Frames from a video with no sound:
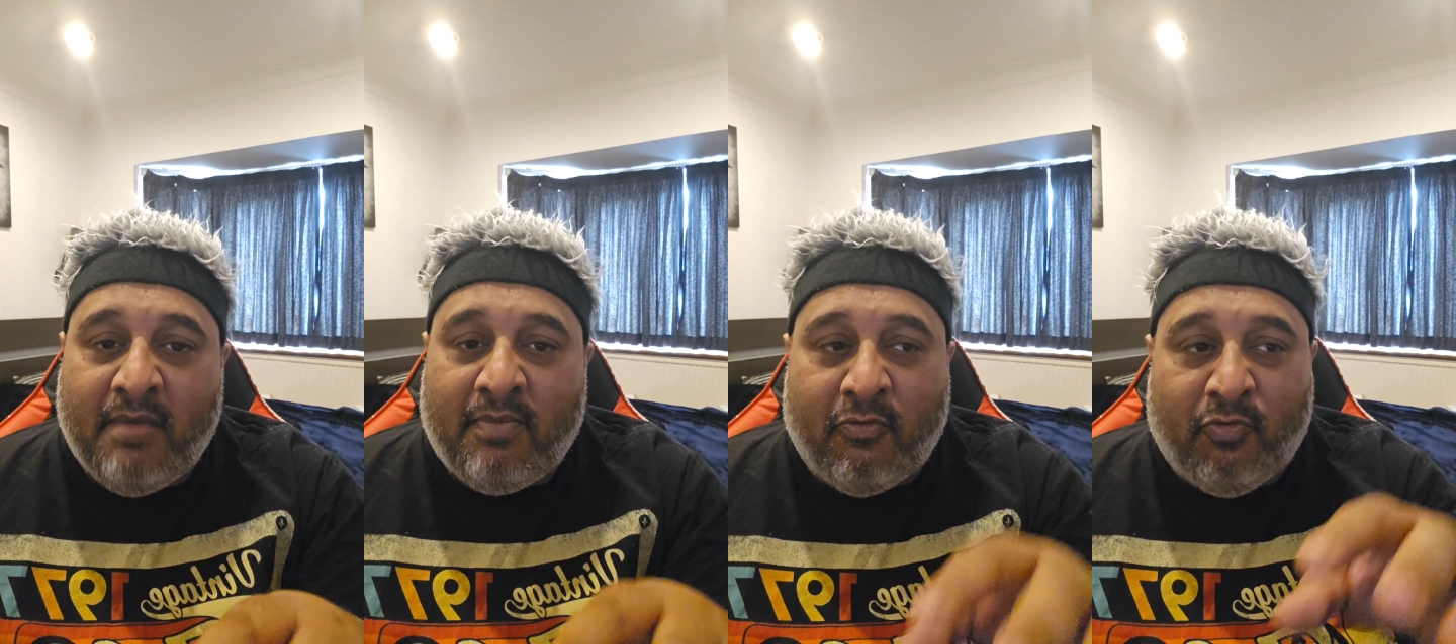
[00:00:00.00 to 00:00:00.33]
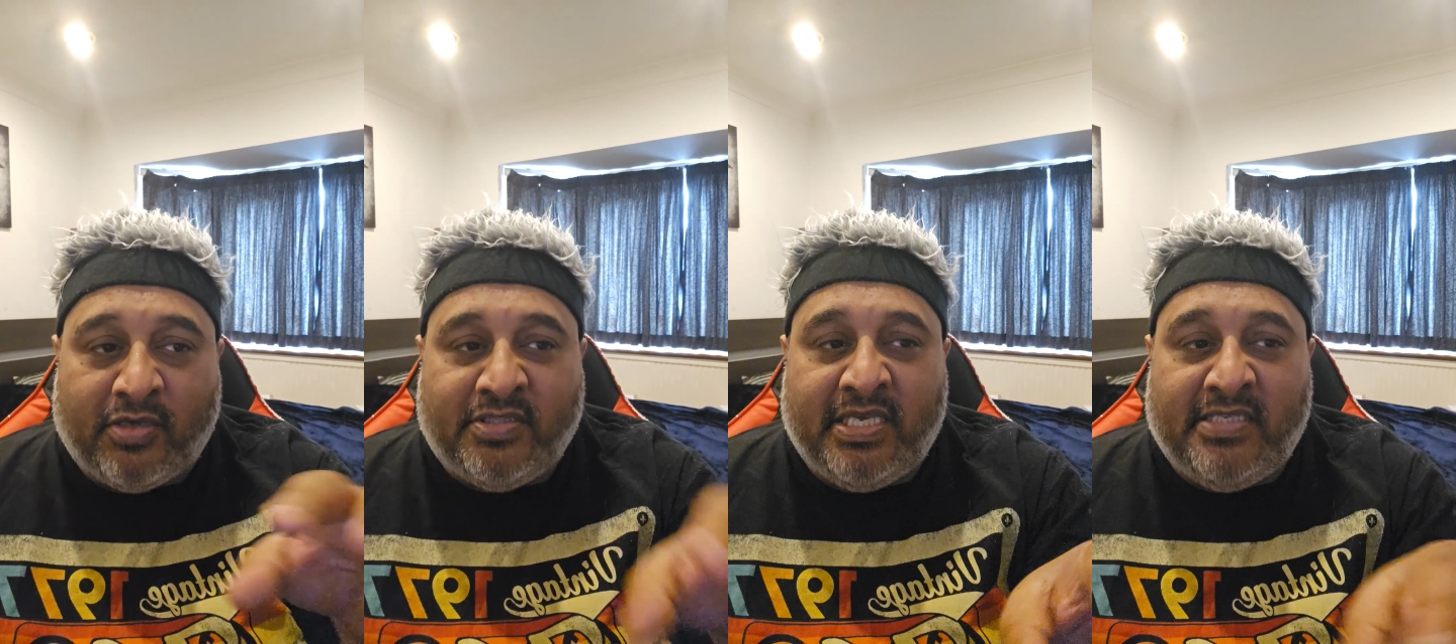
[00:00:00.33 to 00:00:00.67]
But
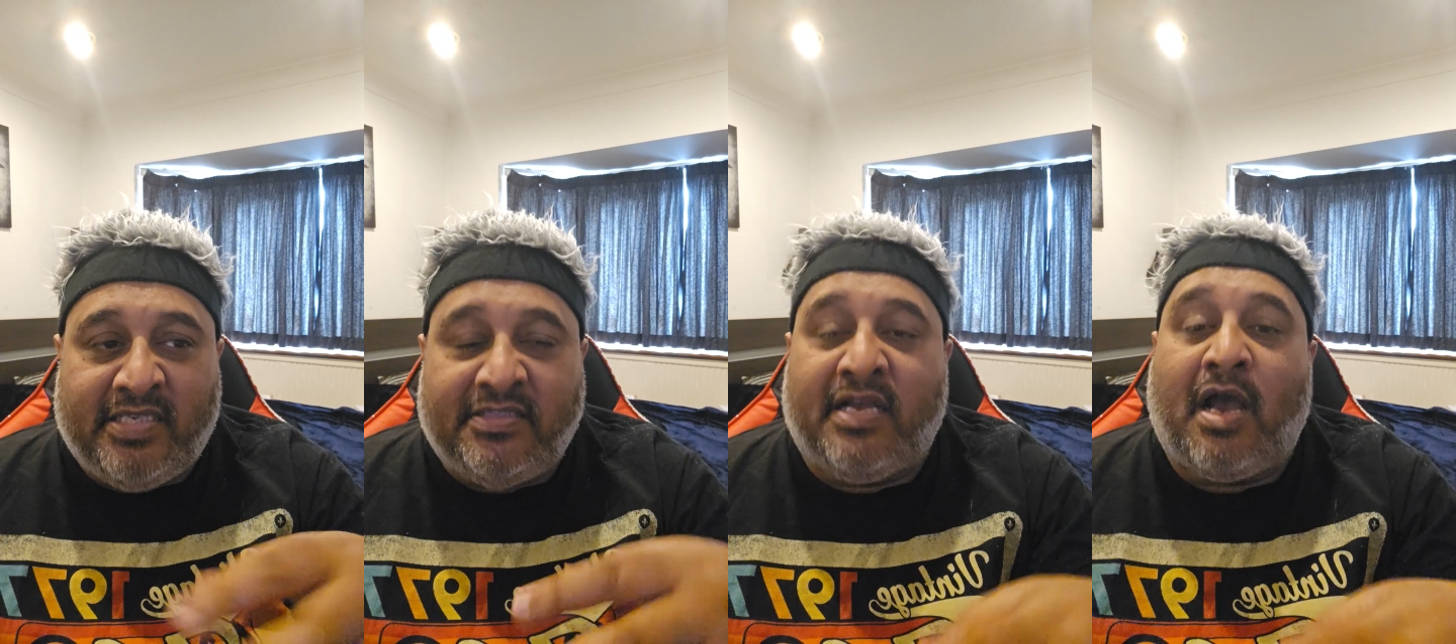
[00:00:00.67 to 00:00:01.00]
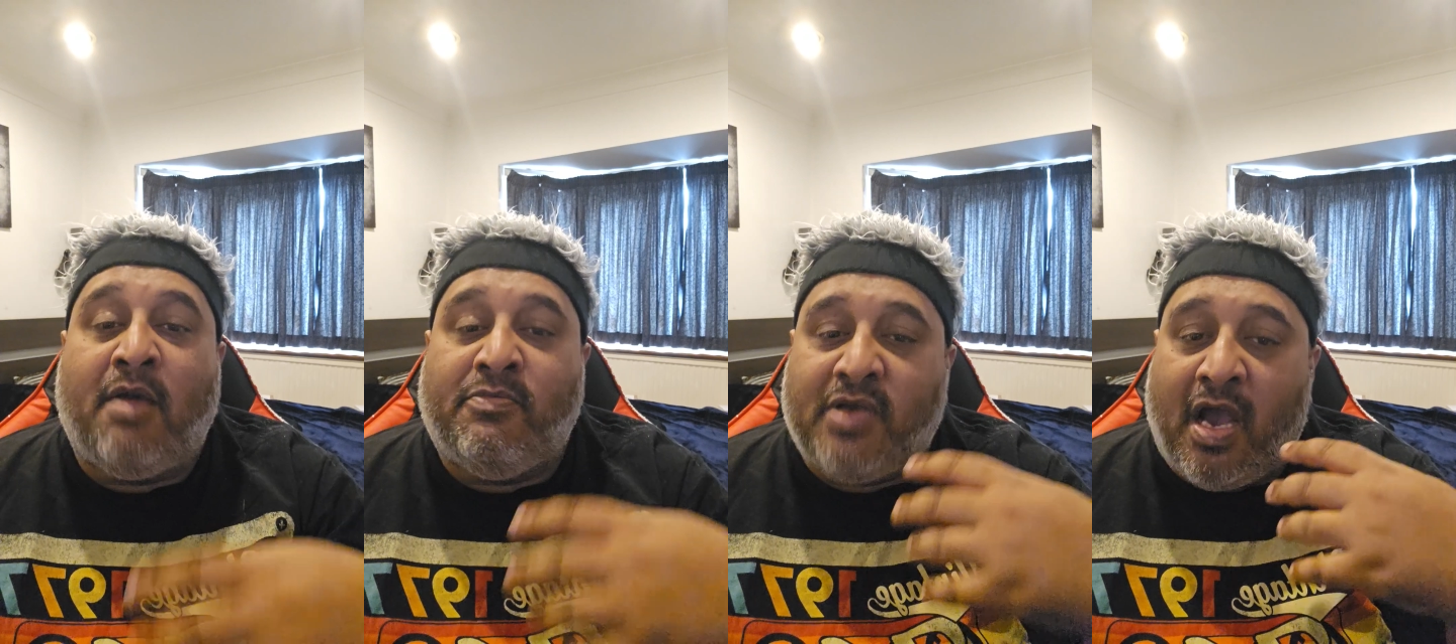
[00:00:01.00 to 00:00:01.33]
Rusty says that
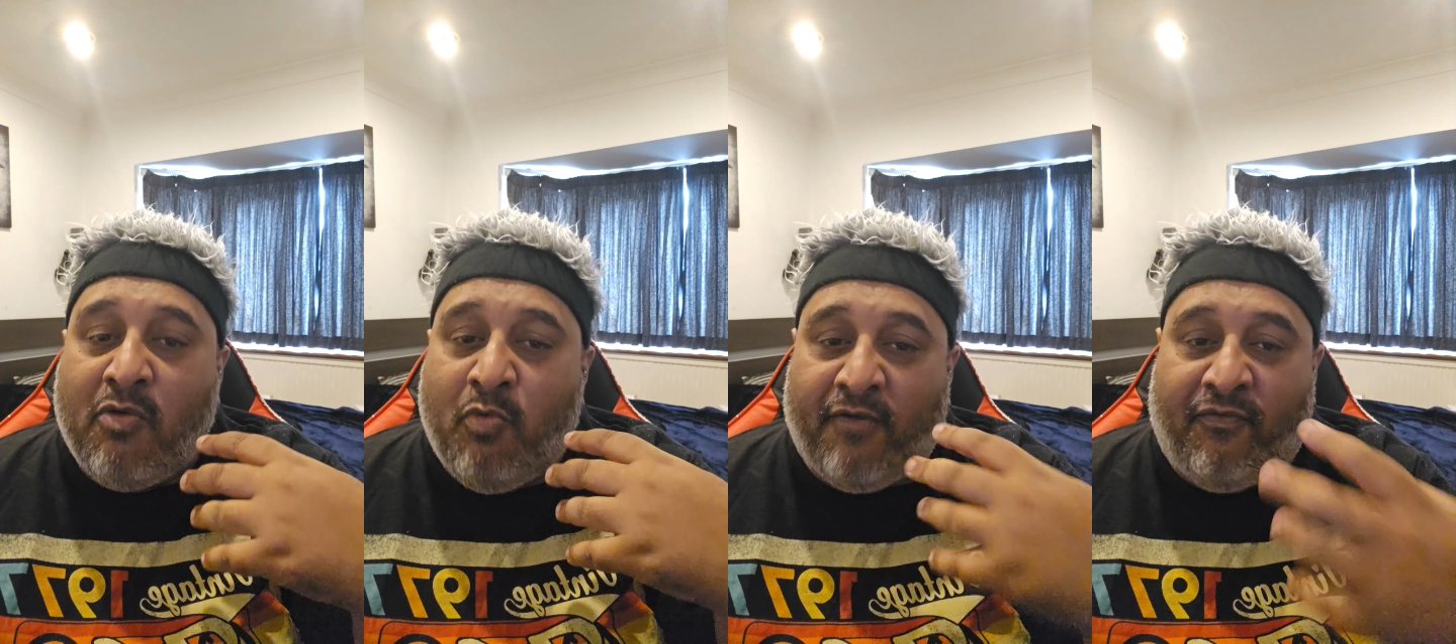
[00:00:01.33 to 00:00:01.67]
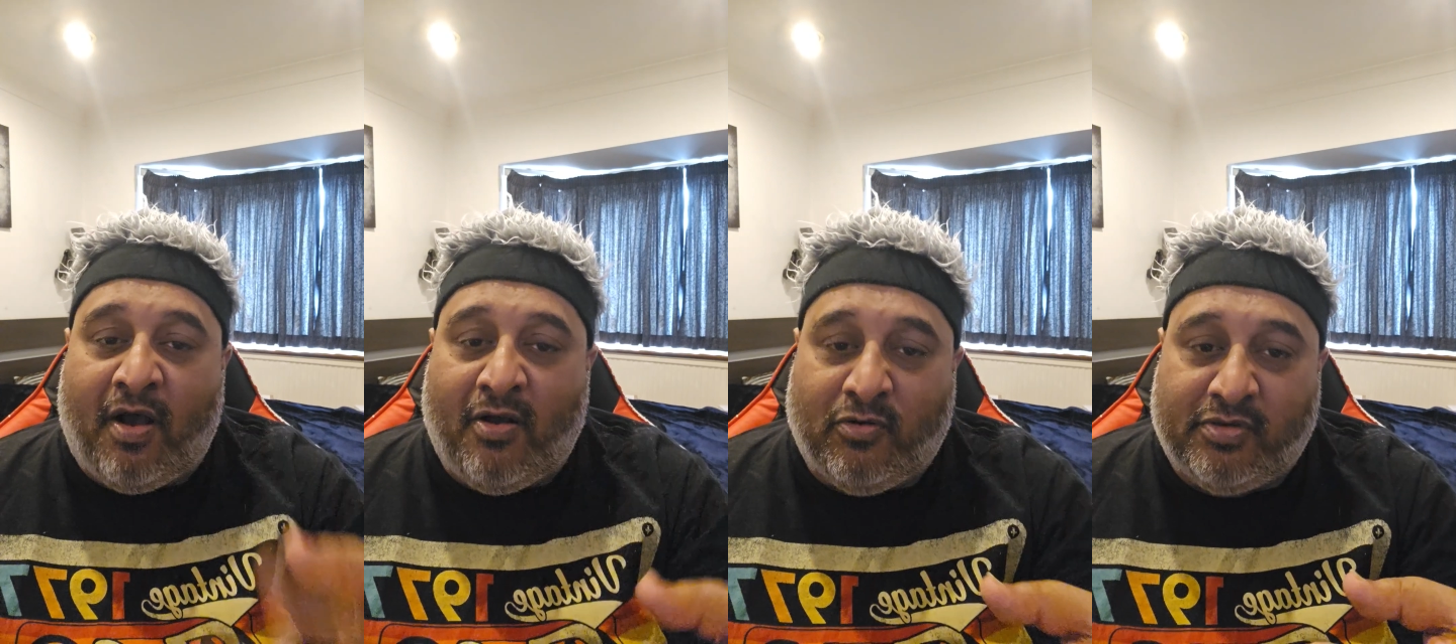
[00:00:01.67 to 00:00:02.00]
i work
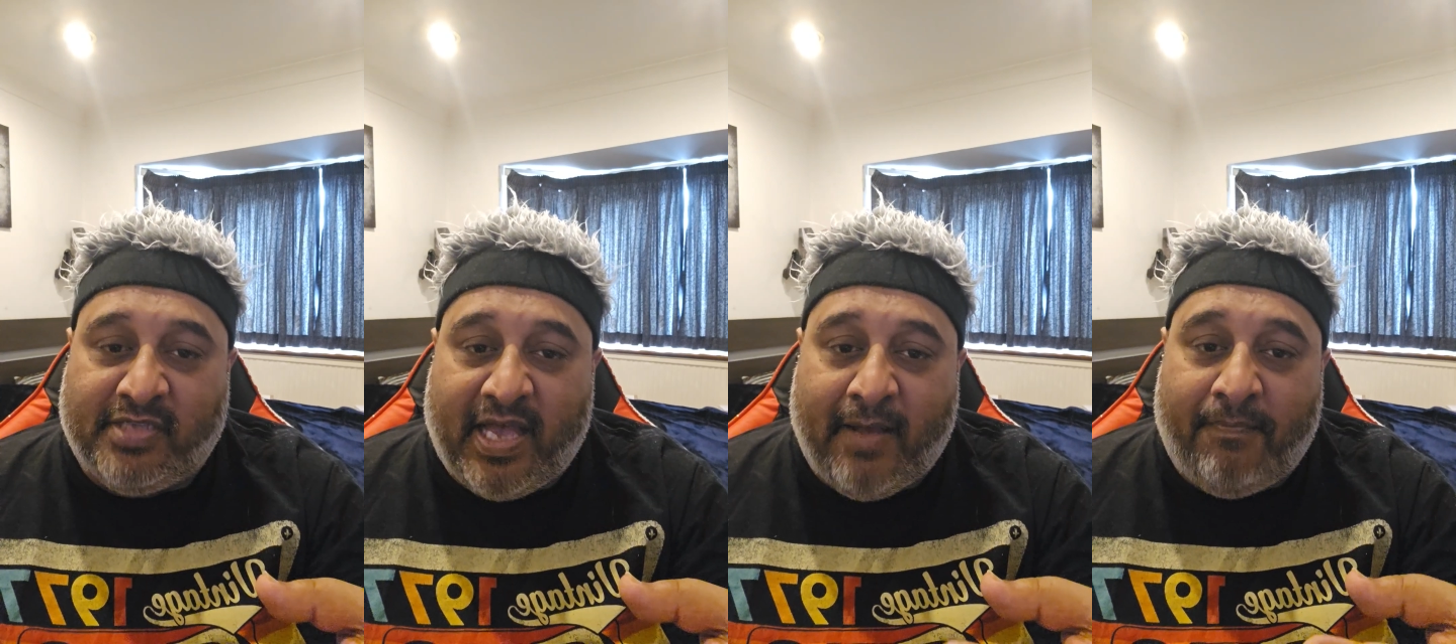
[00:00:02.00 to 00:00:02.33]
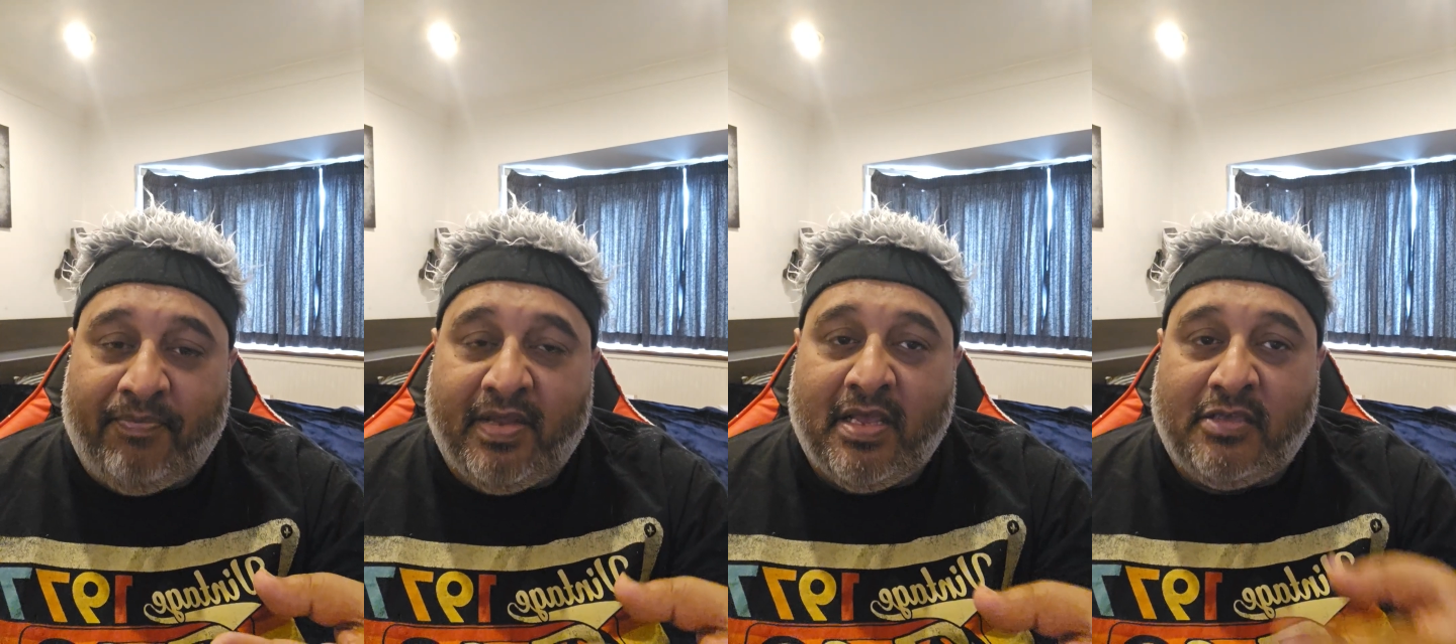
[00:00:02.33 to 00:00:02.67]
for Uncle Sam,